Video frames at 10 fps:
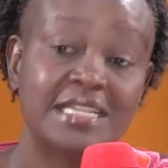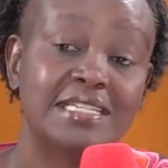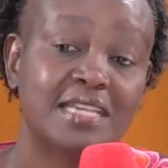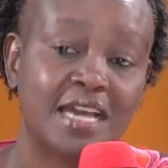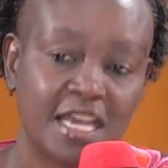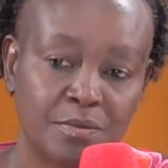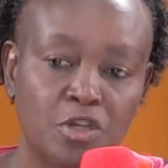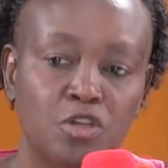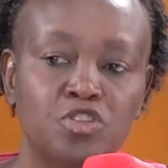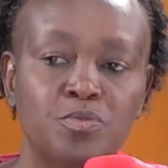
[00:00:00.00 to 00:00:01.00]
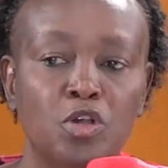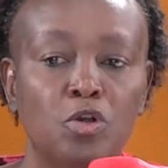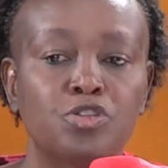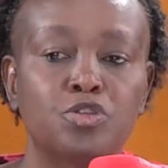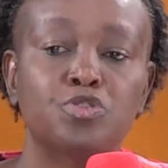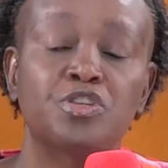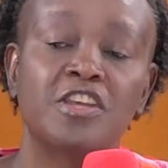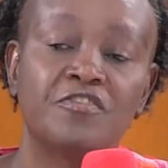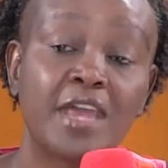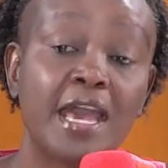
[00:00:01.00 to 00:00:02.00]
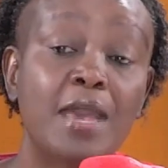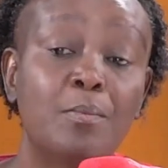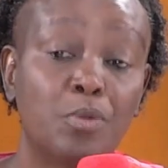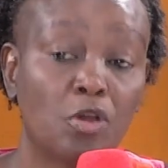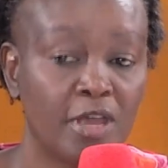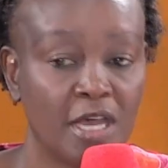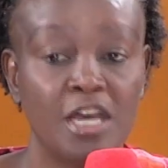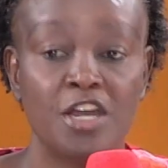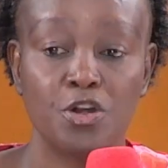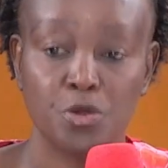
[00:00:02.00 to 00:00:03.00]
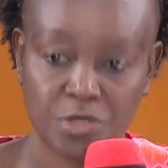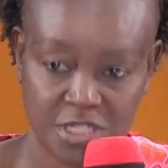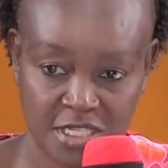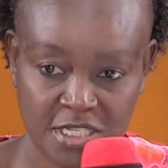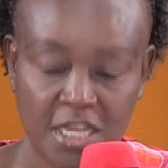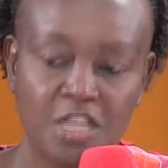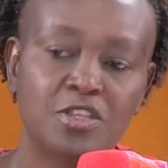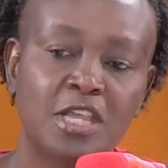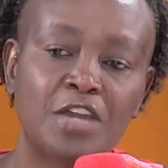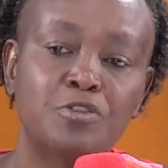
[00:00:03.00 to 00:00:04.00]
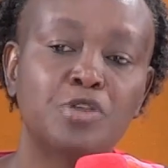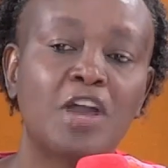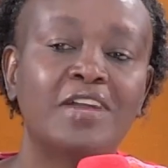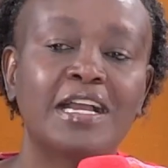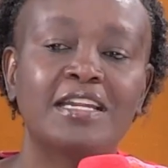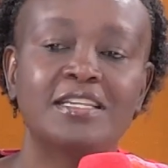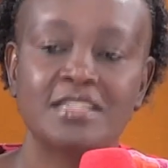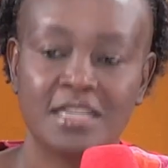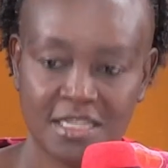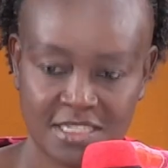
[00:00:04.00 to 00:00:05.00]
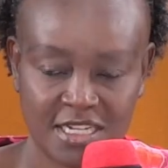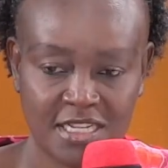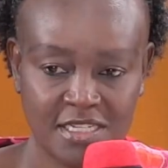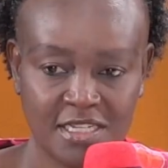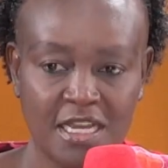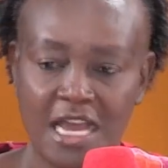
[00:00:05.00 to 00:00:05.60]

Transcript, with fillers: time to be also to give their employer notice, so they can also have a clean slate.